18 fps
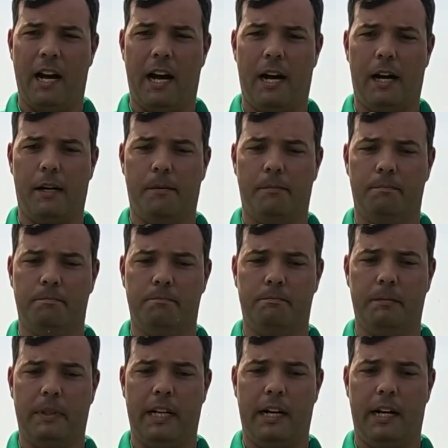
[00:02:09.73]

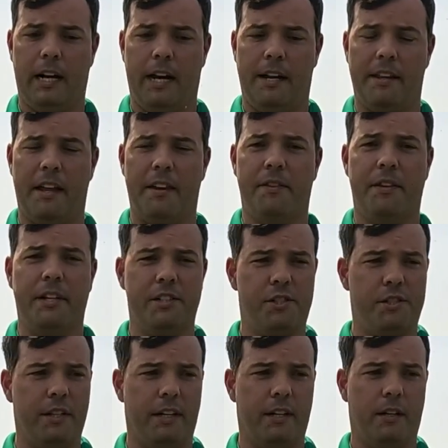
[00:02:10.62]
Um, and then
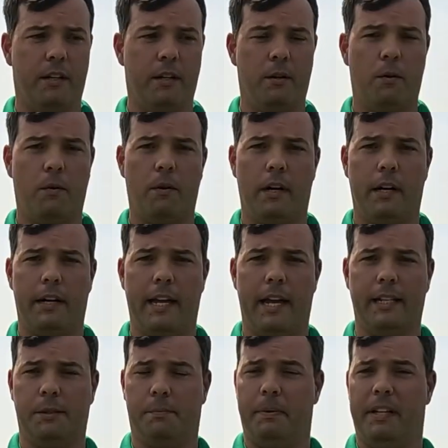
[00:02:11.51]
this year
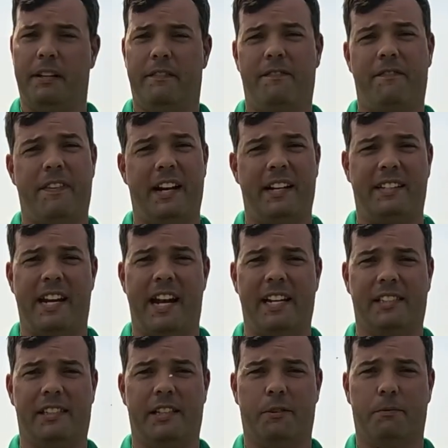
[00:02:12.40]
has been
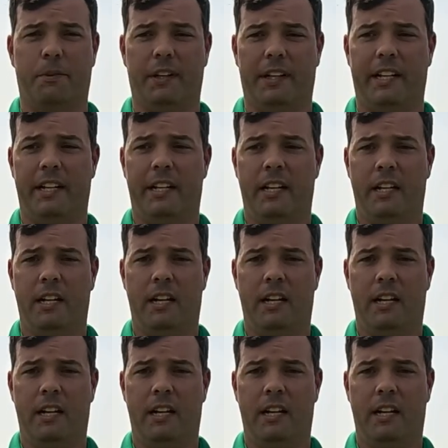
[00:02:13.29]
fantastic, really.